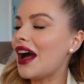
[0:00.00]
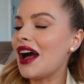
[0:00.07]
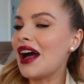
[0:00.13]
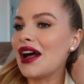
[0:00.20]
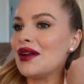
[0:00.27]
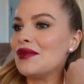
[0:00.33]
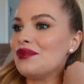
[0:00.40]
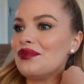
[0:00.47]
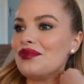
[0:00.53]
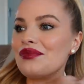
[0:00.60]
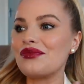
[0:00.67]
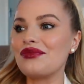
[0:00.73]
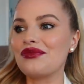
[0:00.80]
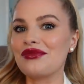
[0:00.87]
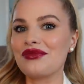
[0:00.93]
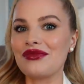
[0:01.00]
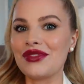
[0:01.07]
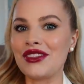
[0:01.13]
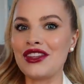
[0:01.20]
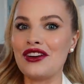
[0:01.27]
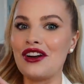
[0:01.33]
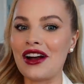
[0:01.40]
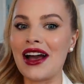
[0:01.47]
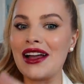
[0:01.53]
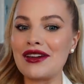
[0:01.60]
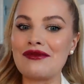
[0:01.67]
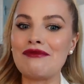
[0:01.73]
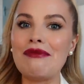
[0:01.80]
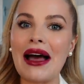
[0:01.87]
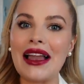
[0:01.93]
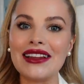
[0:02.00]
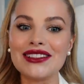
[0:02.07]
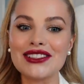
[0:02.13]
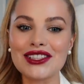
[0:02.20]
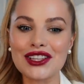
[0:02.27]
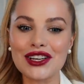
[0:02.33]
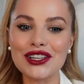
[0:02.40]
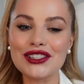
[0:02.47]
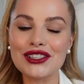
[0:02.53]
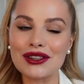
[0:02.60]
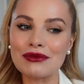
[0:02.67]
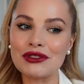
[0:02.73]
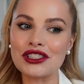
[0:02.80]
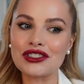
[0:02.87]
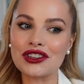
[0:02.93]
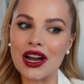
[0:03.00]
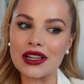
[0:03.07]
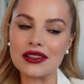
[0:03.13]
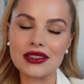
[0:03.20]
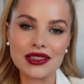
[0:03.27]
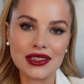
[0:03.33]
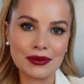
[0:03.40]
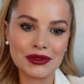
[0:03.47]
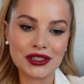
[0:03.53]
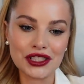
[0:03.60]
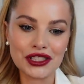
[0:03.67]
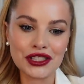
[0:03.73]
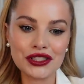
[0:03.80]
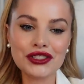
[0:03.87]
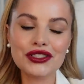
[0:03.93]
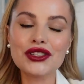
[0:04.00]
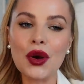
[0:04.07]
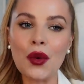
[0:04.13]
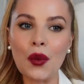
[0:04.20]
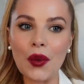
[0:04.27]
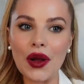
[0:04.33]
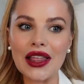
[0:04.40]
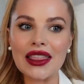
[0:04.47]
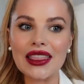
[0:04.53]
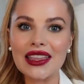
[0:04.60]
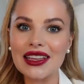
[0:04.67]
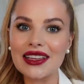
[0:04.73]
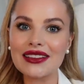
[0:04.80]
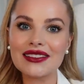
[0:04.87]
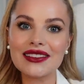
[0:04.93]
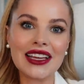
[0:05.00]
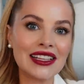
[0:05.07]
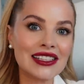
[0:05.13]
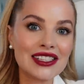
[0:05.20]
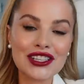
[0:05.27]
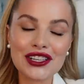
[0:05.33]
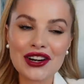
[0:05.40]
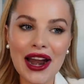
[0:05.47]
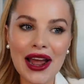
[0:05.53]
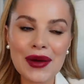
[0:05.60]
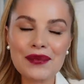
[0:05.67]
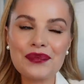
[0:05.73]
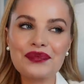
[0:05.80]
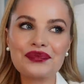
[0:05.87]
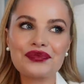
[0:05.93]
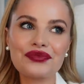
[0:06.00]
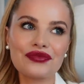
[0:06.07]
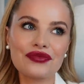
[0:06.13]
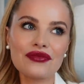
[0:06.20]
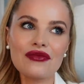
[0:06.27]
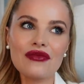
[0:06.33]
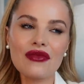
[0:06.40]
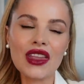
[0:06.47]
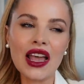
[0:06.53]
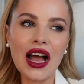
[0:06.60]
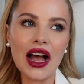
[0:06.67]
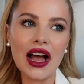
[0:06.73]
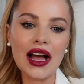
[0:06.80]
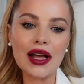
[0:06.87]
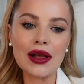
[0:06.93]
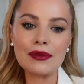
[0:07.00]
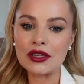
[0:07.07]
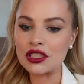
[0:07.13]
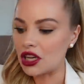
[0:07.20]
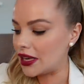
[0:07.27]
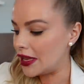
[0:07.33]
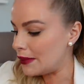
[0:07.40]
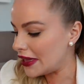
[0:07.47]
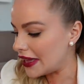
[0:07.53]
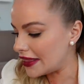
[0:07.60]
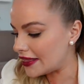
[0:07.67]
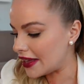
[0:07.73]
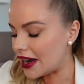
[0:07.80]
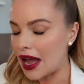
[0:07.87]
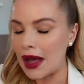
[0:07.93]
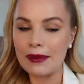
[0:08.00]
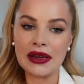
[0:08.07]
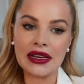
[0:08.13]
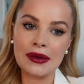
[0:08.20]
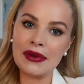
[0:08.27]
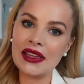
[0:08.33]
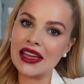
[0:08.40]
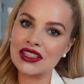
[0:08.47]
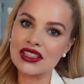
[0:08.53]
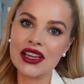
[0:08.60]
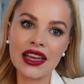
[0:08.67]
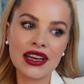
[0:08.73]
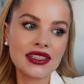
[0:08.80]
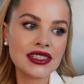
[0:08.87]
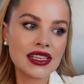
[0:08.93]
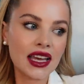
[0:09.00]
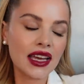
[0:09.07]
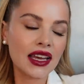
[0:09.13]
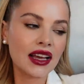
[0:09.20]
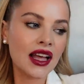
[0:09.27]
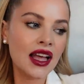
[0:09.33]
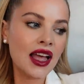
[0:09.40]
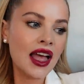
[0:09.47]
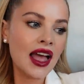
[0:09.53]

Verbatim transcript: um, you're kind of balance those. So I'm just trying to substitute with Instagram. Um, but y'all, let me get that up and let me get to editing,